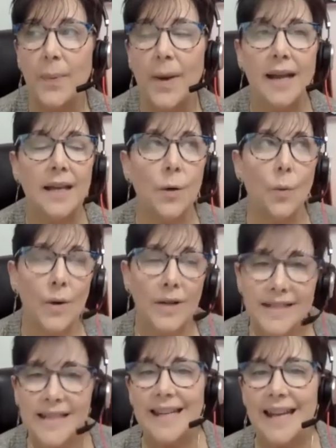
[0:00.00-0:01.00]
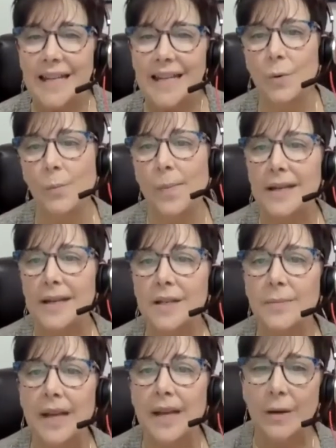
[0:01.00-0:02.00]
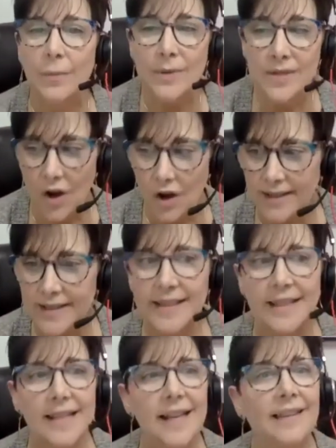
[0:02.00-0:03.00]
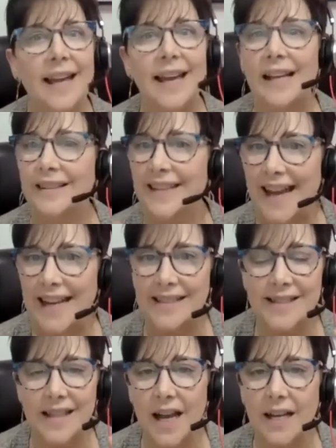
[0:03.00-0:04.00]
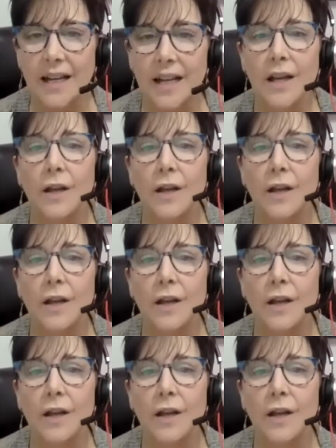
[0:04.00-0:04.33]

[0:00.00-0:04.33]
but once it gained momentum, it was honestly like a landslide.